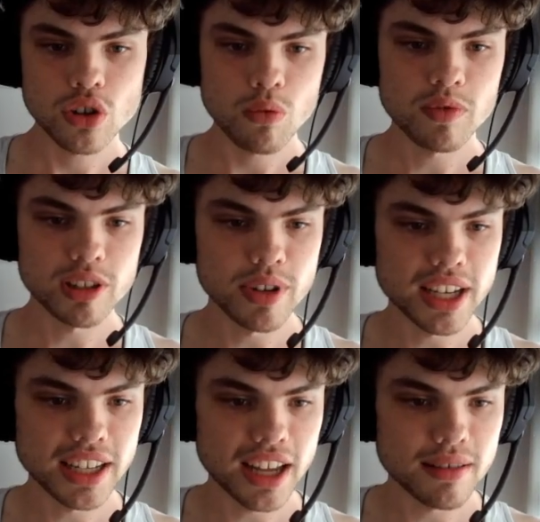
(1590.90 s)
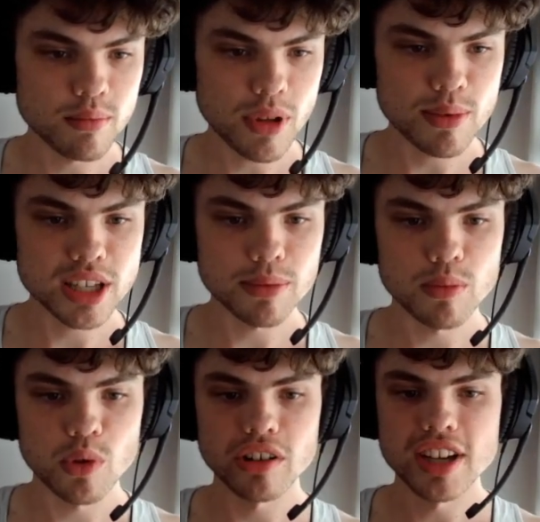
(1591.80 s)
Hopefully we can get maybe
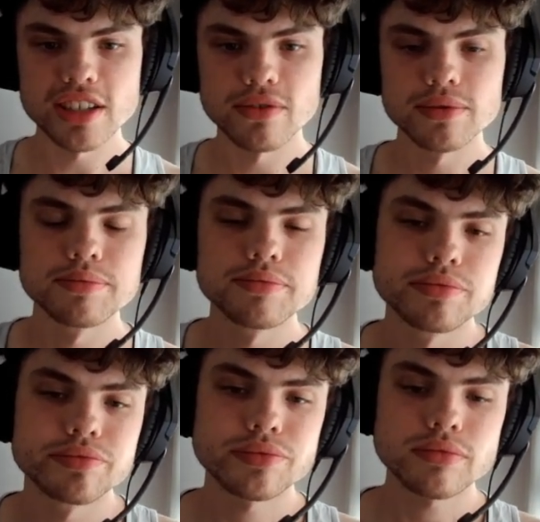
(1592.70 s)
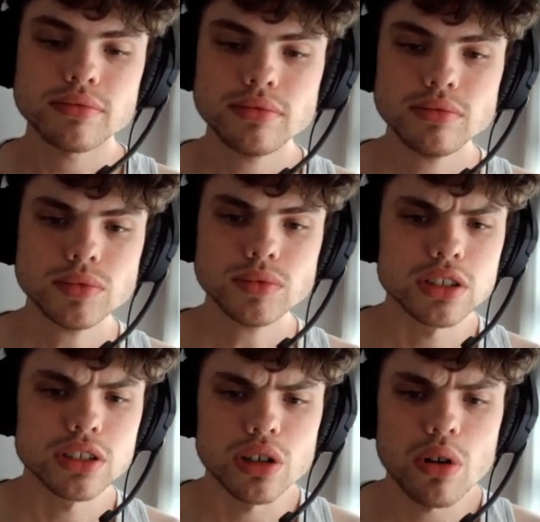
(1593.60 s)
something more aggressive,
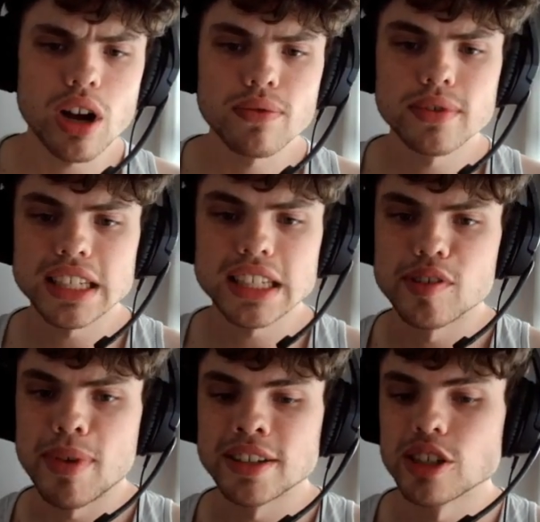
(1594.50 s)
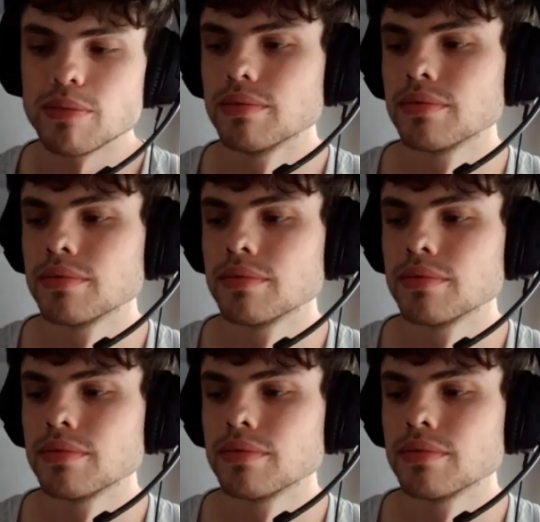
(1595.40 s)
show off different matchup.